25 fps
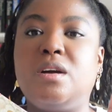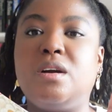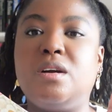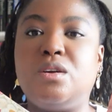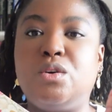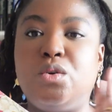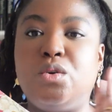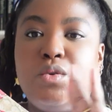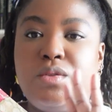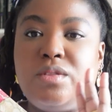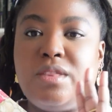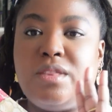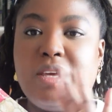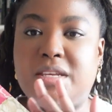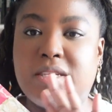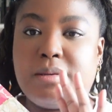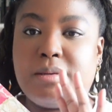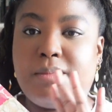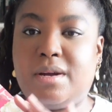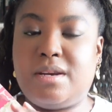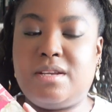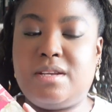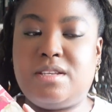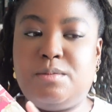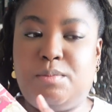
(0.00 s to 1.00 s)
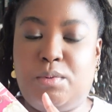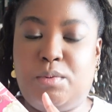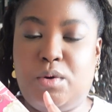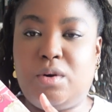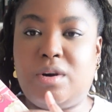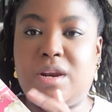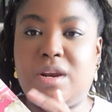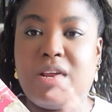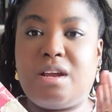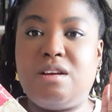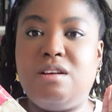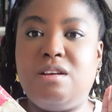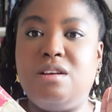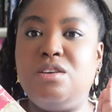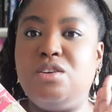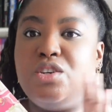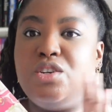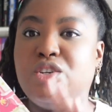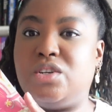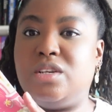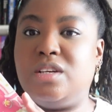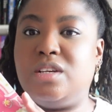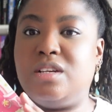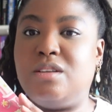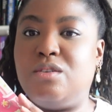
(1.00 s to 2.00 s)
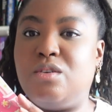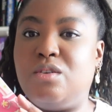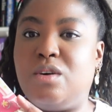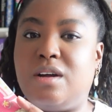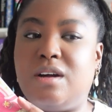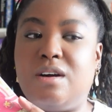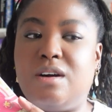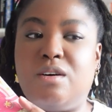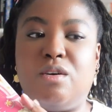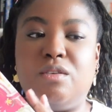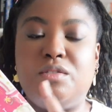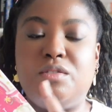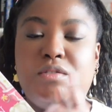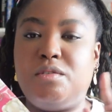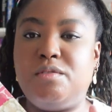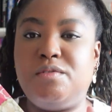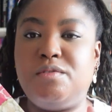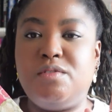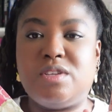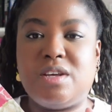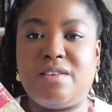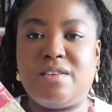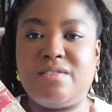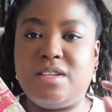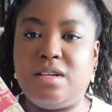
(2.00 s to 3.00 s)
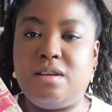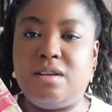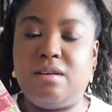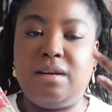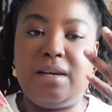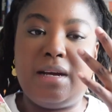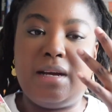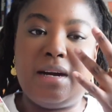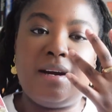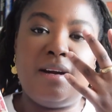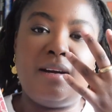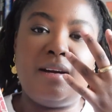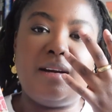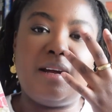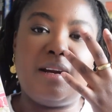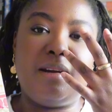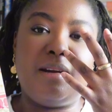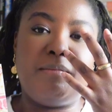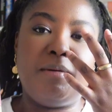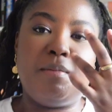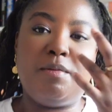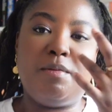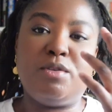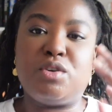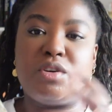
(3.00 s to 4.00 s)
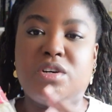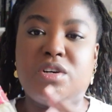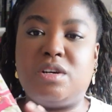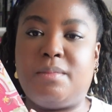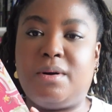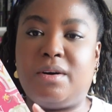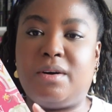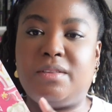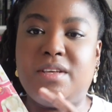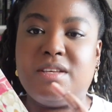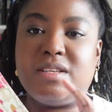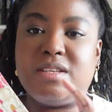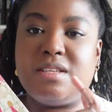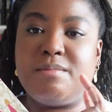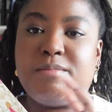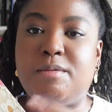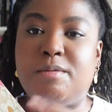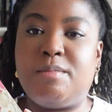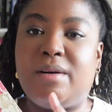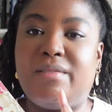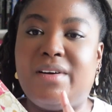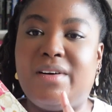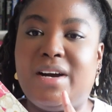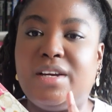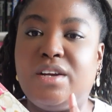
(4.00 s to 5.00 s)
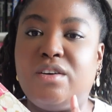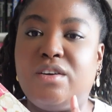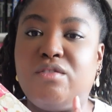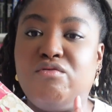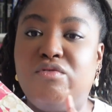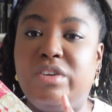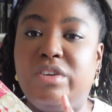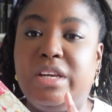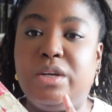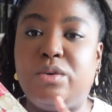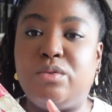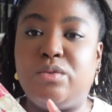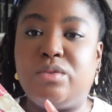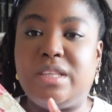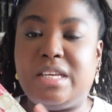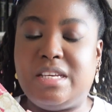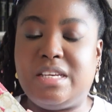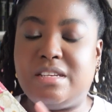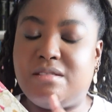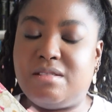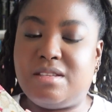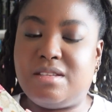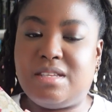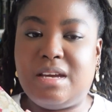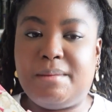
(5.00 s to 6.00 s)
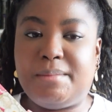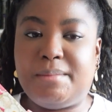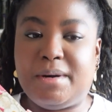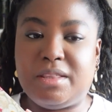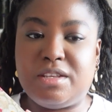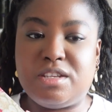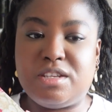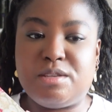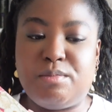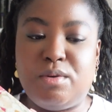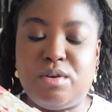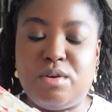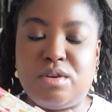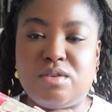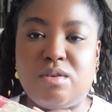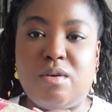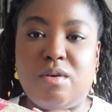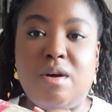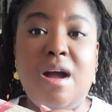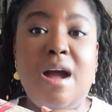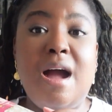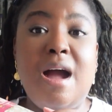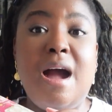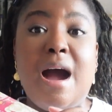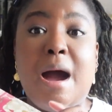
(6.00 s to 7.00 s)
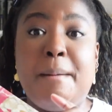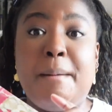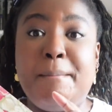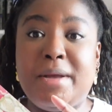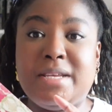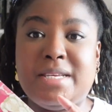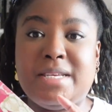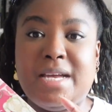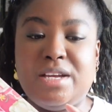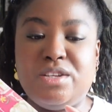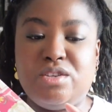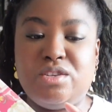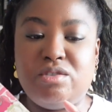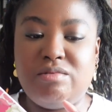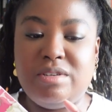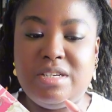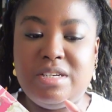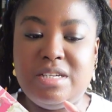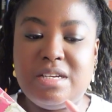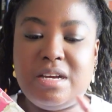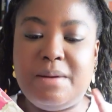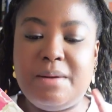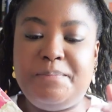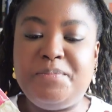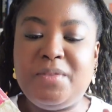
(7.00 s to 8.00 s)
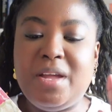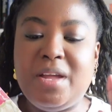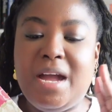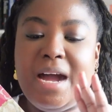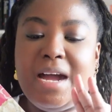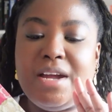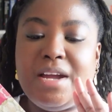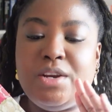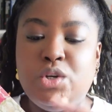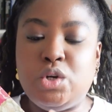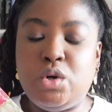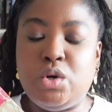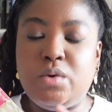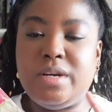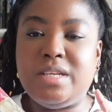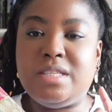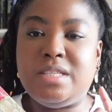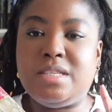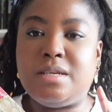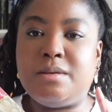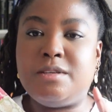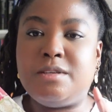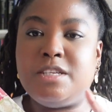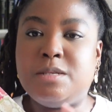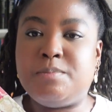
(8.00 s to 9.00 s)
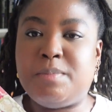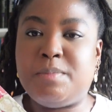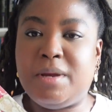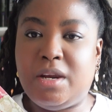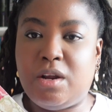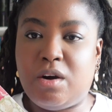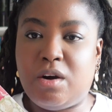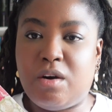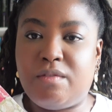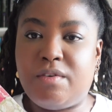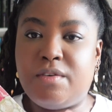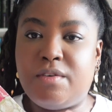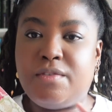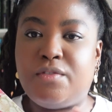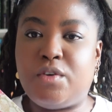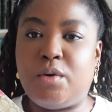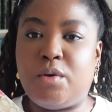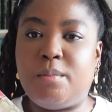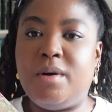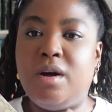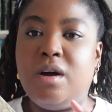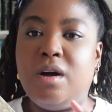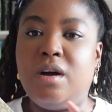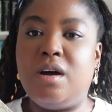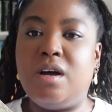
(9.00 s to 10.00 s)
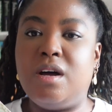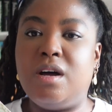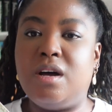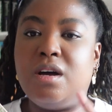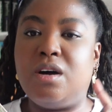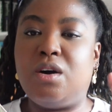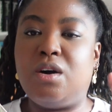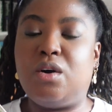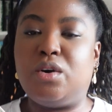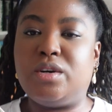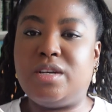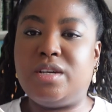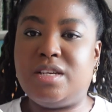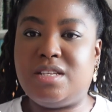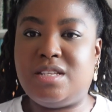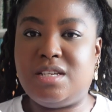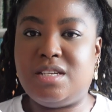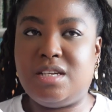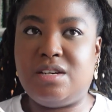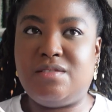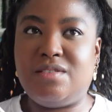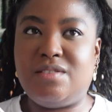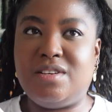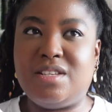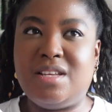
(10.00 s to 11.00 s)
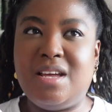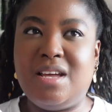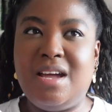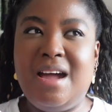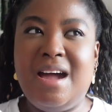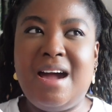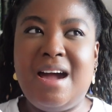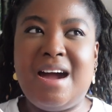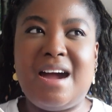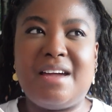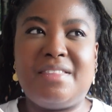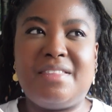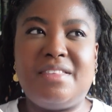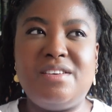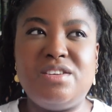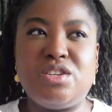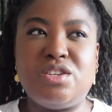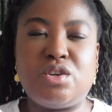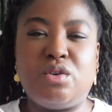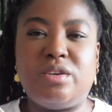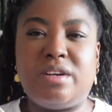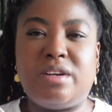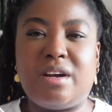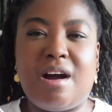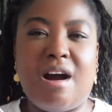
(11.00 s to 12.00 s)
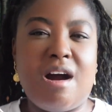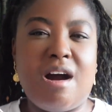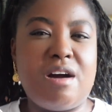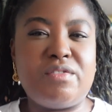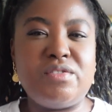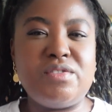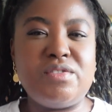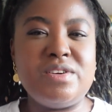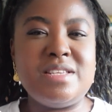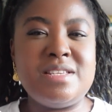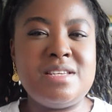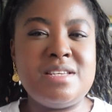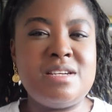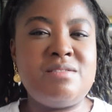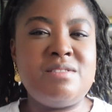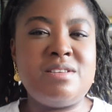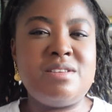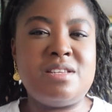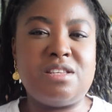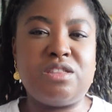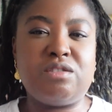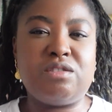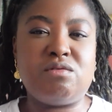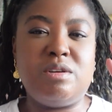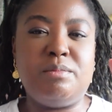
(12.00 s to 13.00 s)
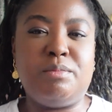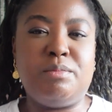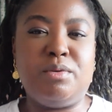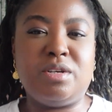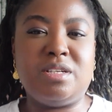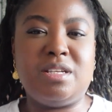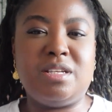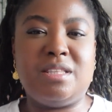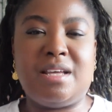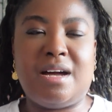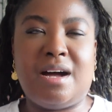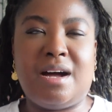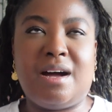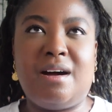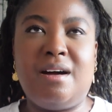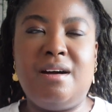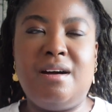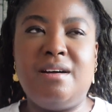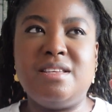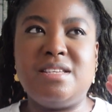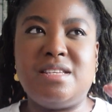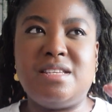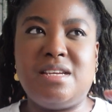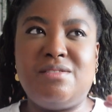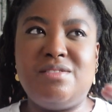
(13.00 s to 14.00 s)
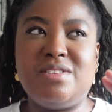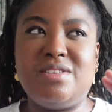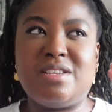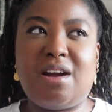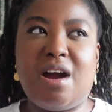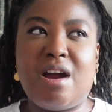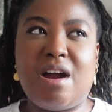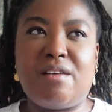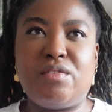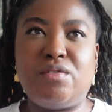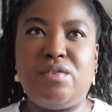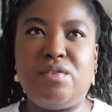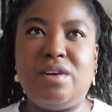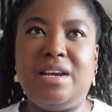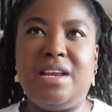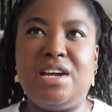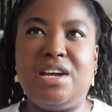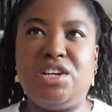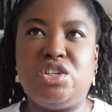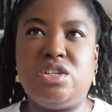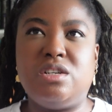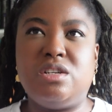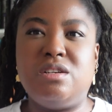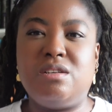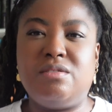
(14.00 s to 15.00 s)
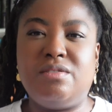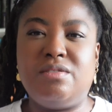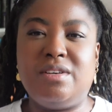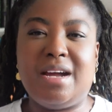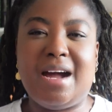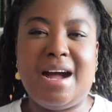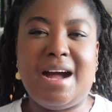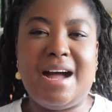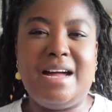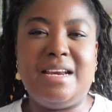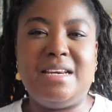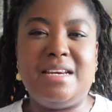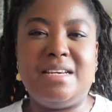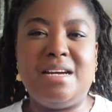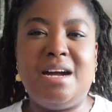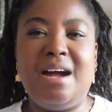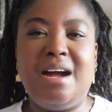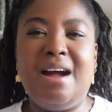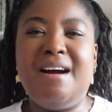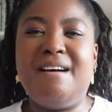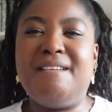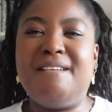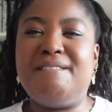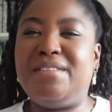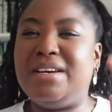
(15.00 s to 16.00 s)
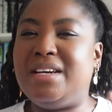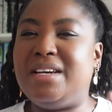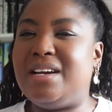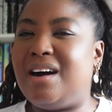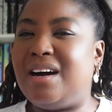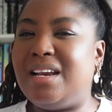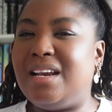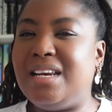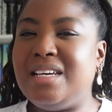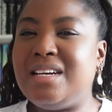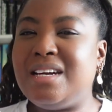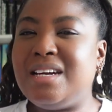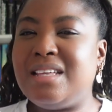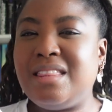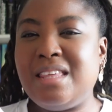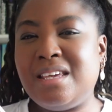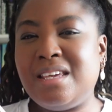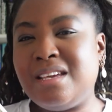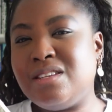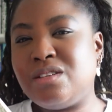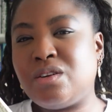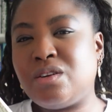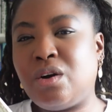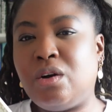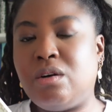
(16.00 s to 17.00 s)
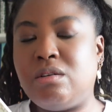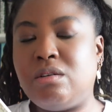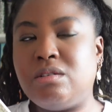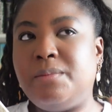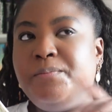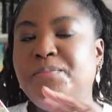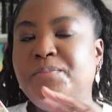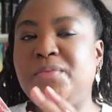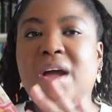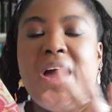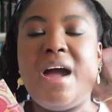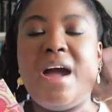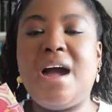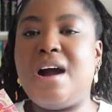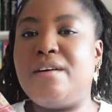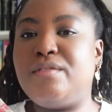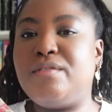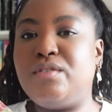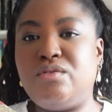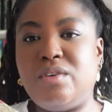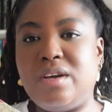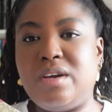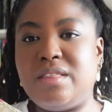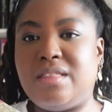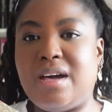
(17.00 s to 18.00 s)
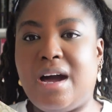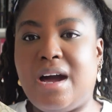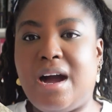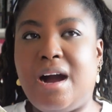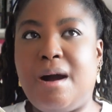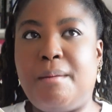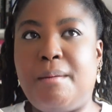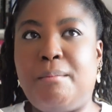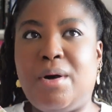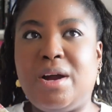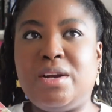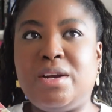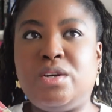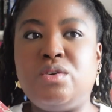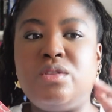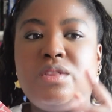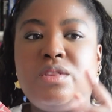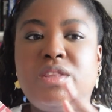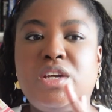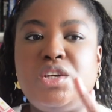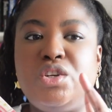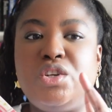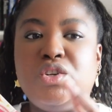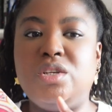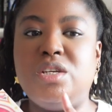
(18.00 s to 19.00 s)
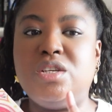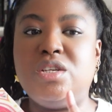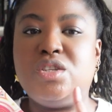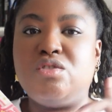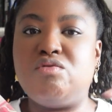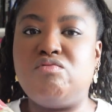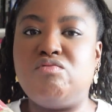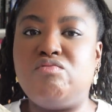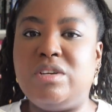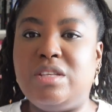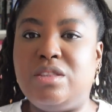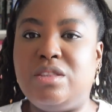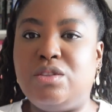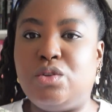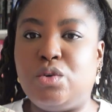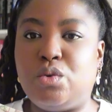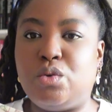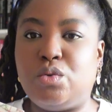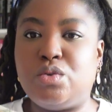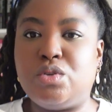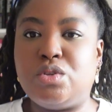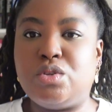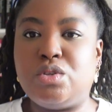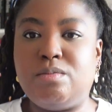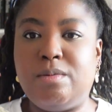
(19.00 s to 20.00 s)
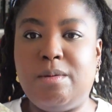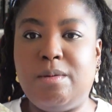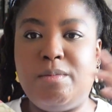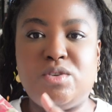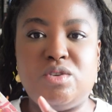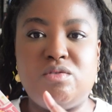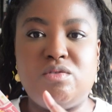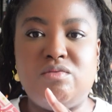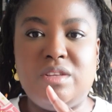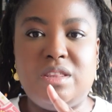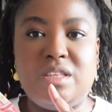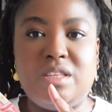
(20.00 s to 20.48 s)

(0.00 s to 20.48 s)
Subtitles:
good things about this book, literally all the reviews I've seen online and people talking about this, people have had really good things to say about this book, so I'm excited to read it. I know it's a spin-off from her other series. I think it's called the Cavalry series. It's 3 books in that series: Cavalry, Legendary, and Finale, I think it's called. I haven't read that, but I don't think you need to read those to be able to read